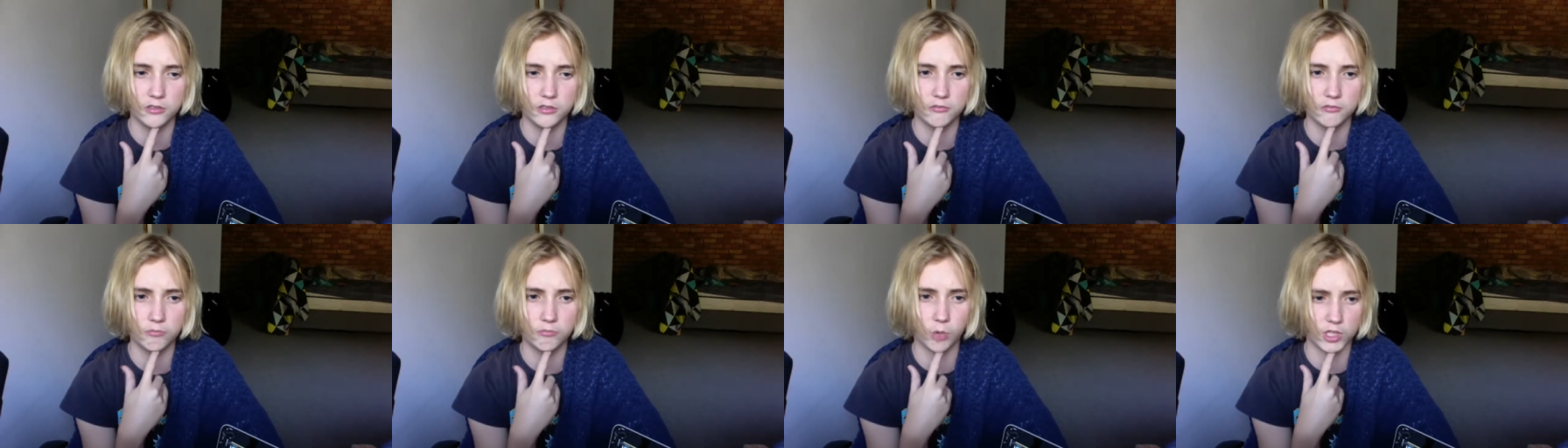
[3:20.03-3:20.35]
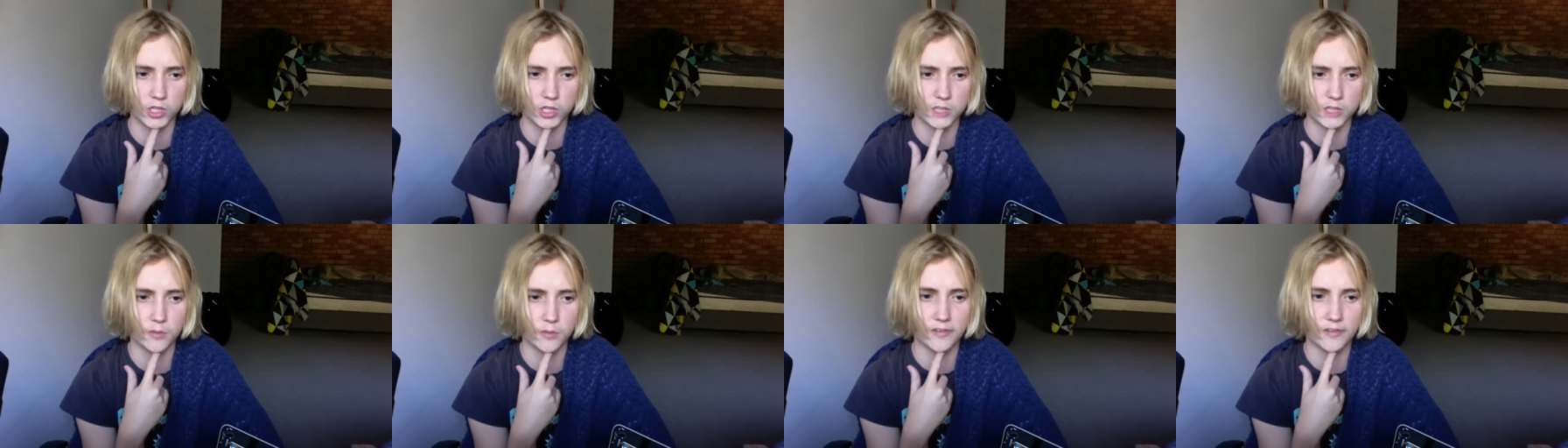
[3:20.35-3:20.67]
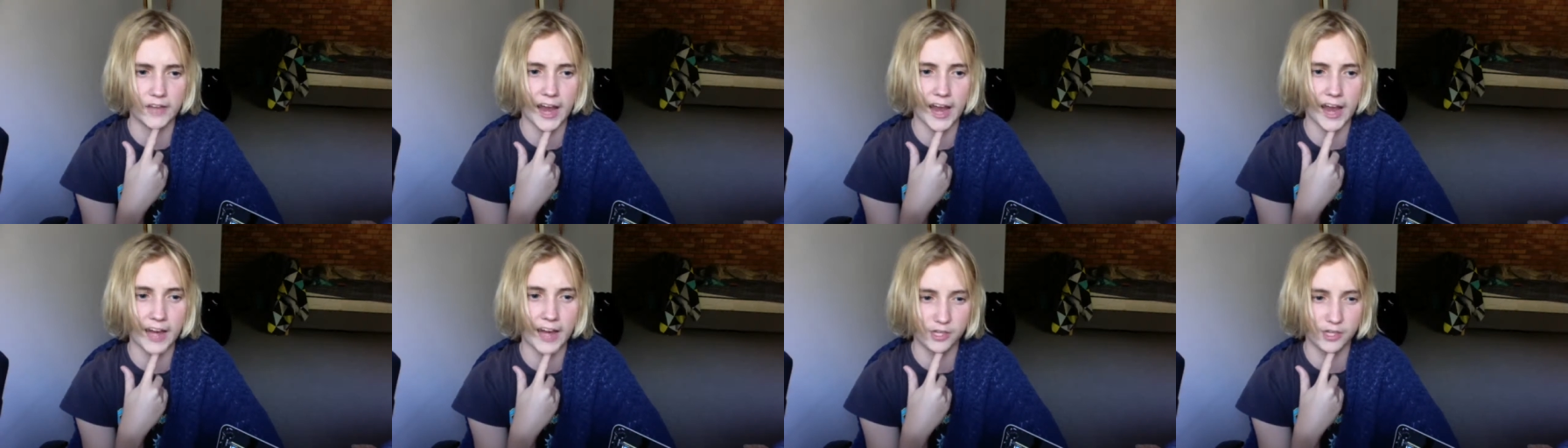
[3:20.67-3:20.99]
watched the movie and
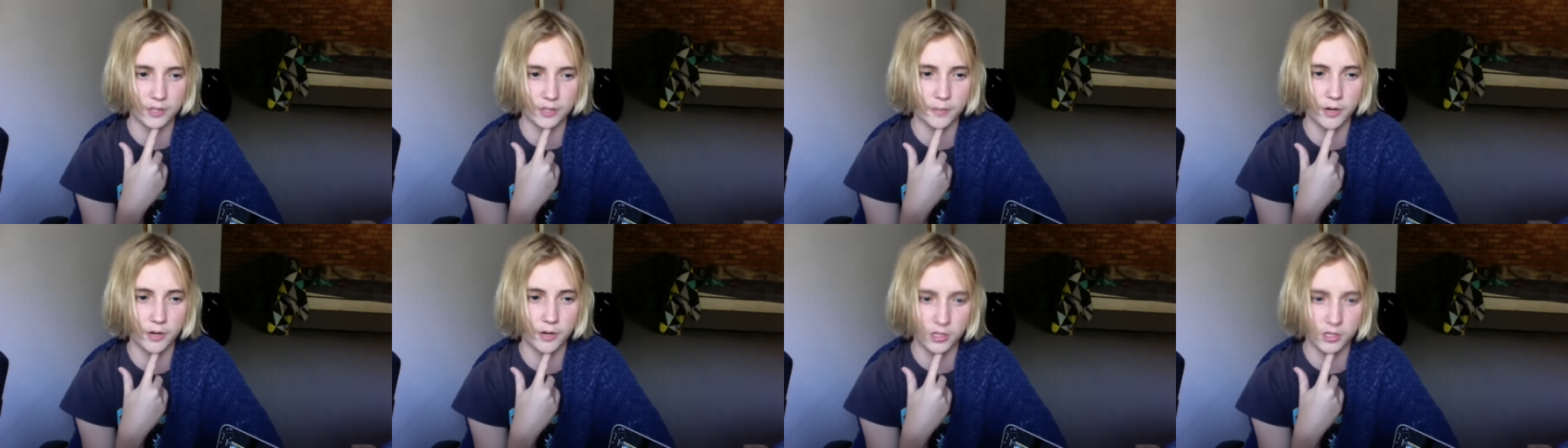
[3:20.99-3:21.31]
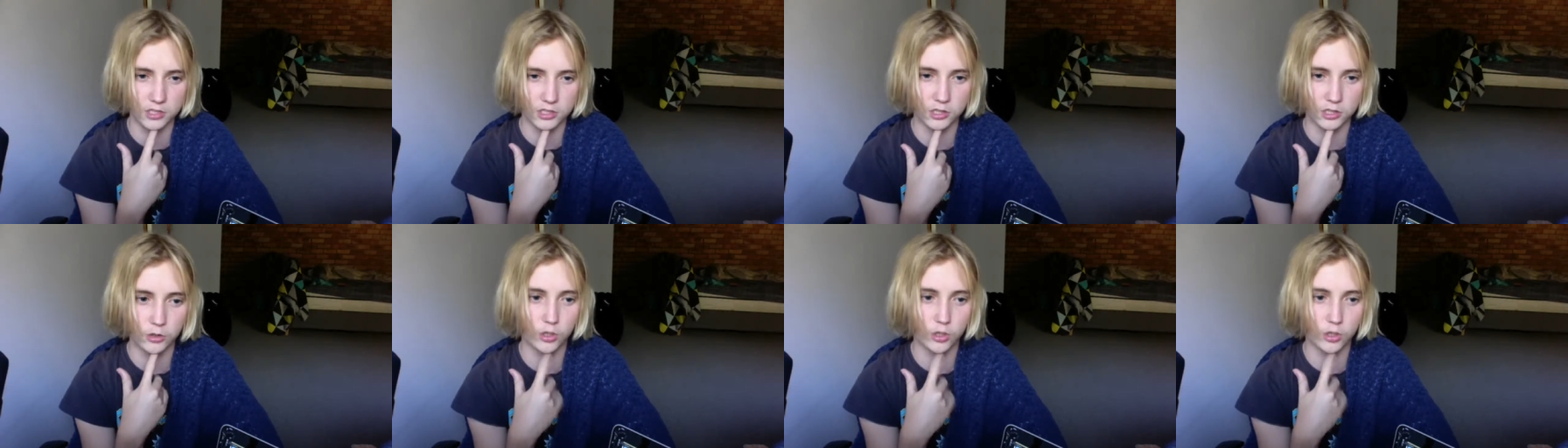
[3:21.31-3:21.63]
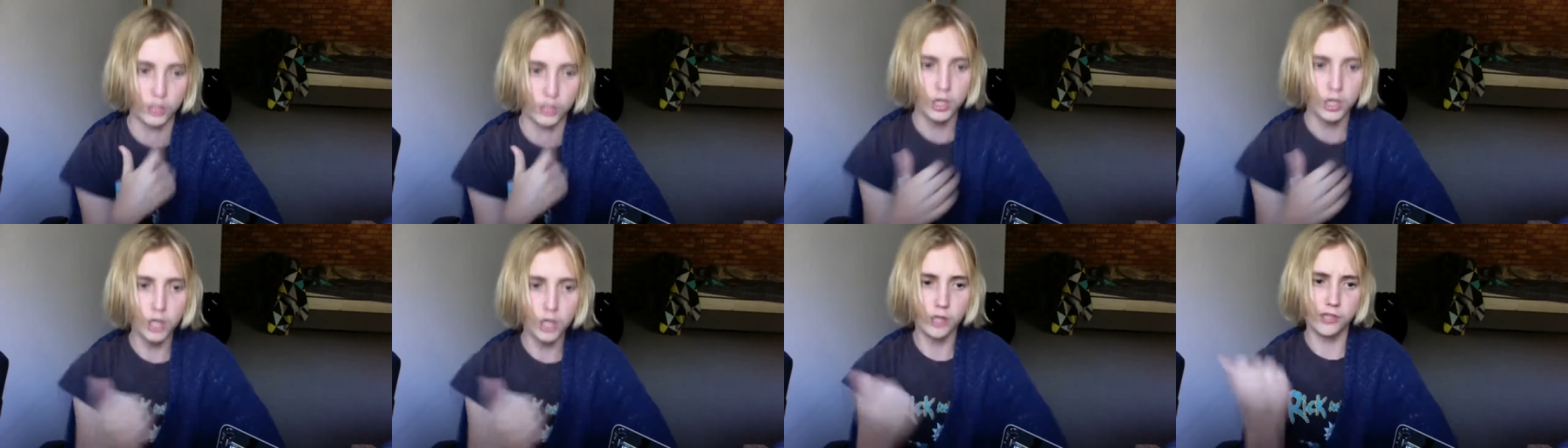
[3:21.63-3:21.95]
hated the person and going,
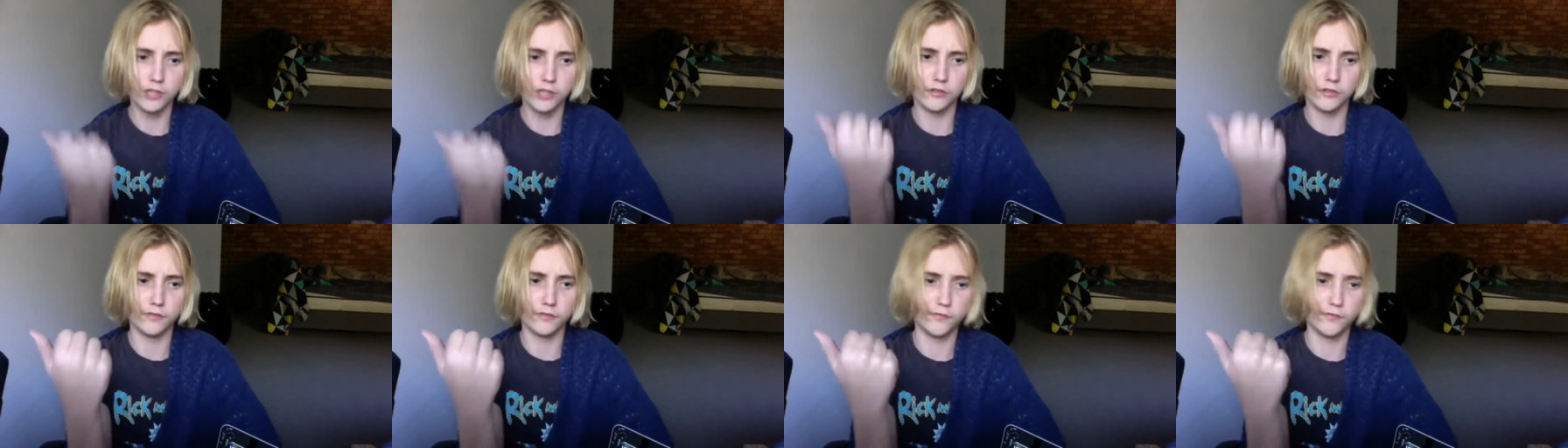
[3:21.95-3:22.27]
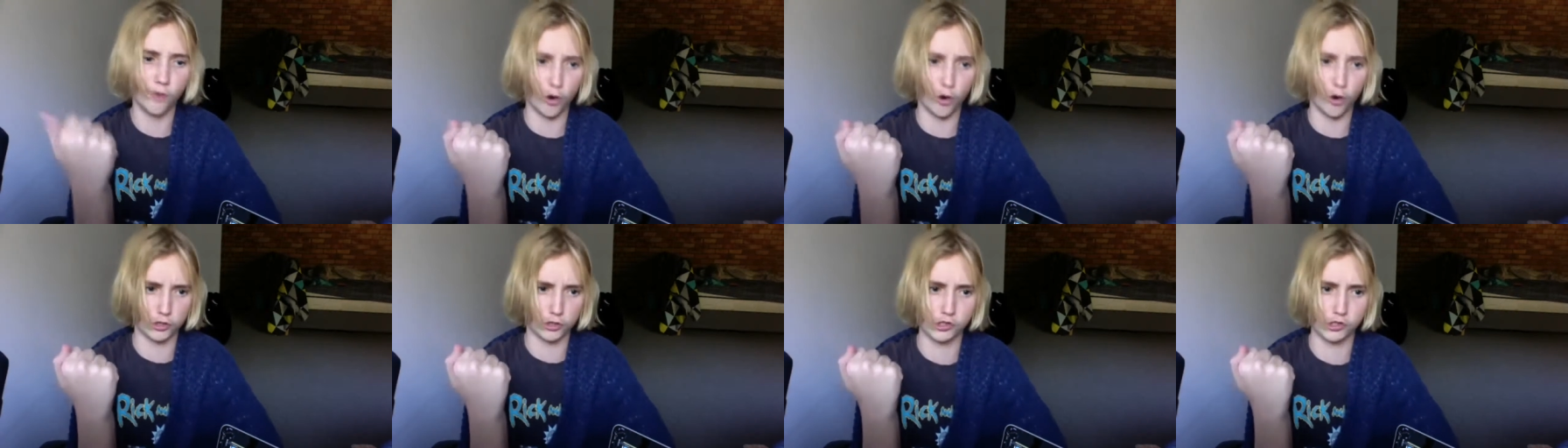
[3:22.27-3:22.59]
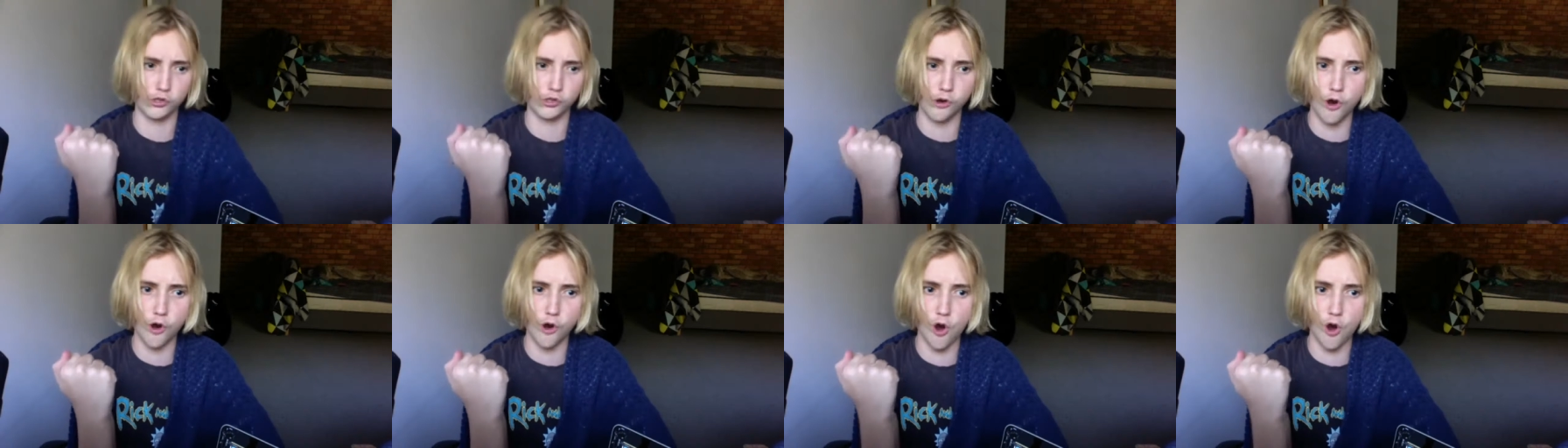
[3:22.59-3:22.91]
"Fuck
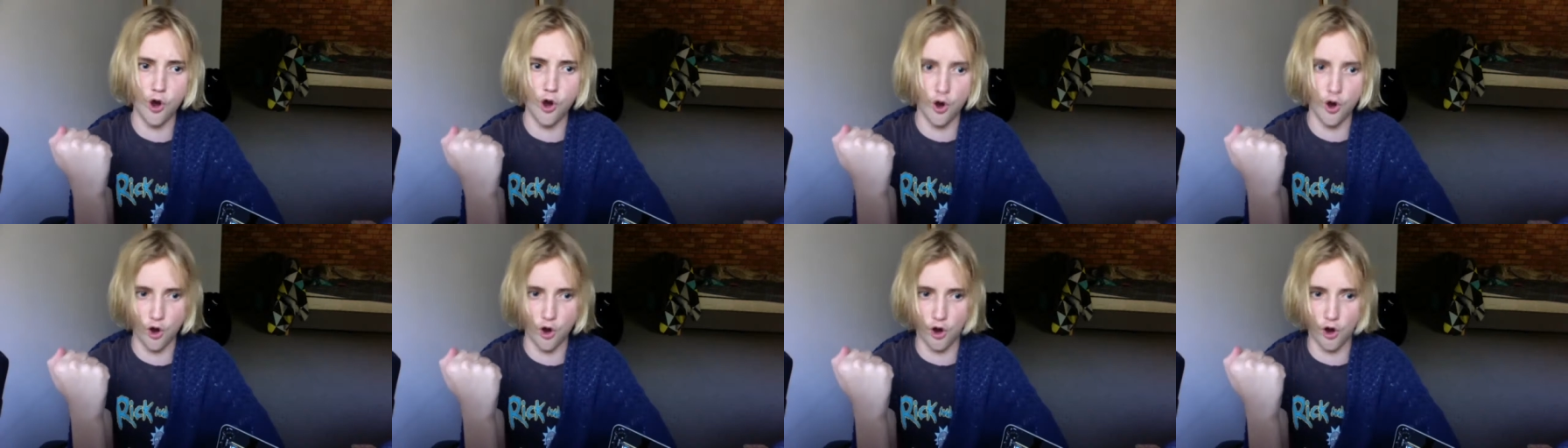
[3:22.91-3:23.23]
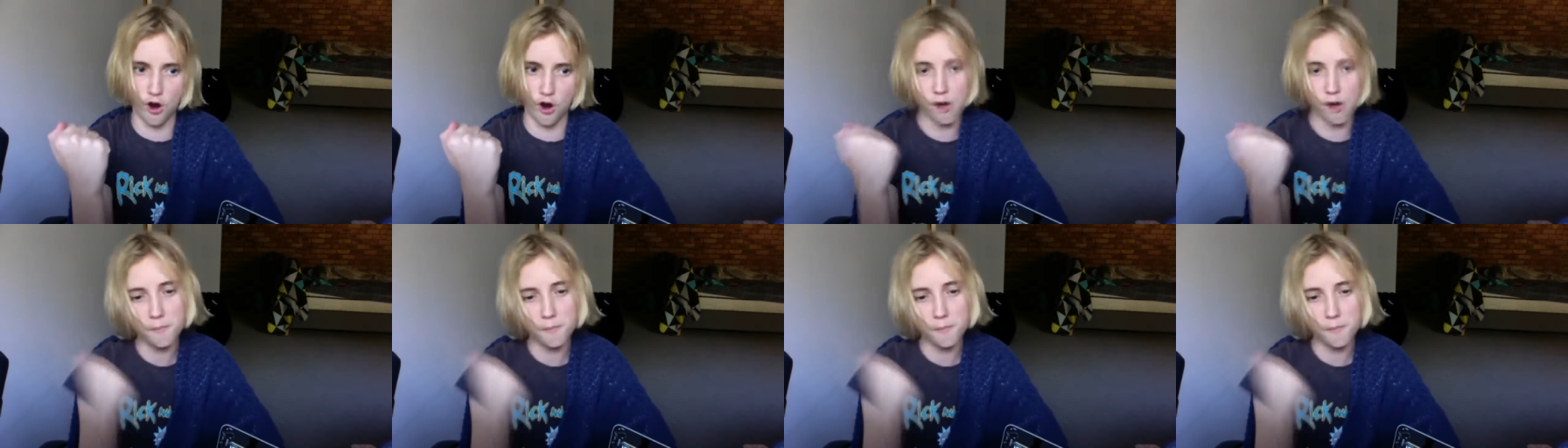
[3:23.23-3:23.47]
you!"